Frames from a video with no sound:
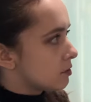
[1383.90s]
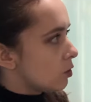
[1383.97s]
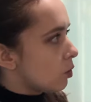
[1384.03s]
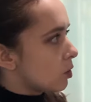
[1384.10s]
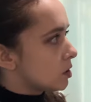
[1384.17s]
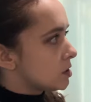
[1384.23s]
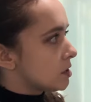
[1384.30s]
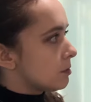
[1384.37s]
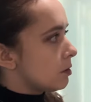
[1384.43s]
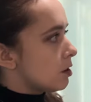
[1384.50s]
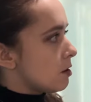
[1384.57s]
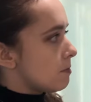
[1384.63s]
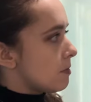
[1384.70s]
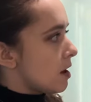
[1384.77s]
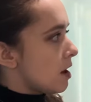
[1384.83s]
Chord symbol
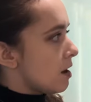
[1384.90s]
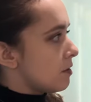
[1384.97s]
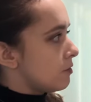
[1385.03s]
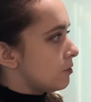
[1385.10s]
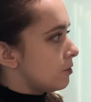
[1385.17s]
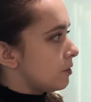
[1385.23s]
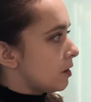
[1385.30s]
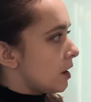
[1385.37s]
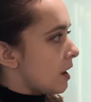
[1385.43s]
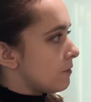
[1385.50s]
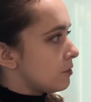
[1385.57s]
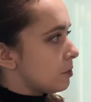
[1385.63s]
above, I have to